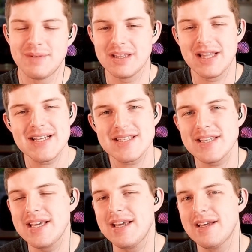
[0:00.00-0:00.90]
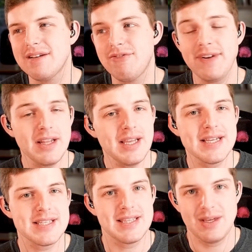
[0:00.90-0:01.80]
Lastly, failing
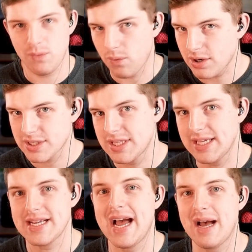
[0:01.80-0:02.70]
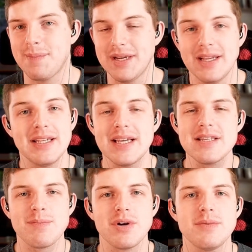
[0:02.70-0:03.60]
isn't the worst thing to happen. In Kids
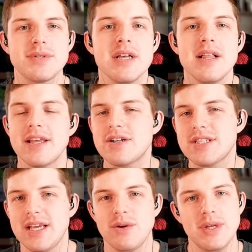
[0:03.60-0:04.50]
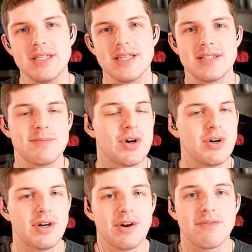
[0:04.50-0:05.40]
on Brooms, there's a unique system
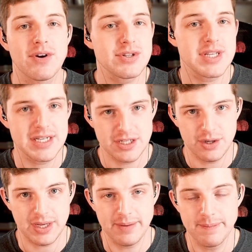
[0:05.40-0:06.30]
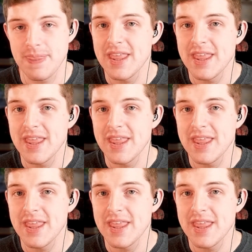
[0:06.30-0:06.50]
called an adversity token.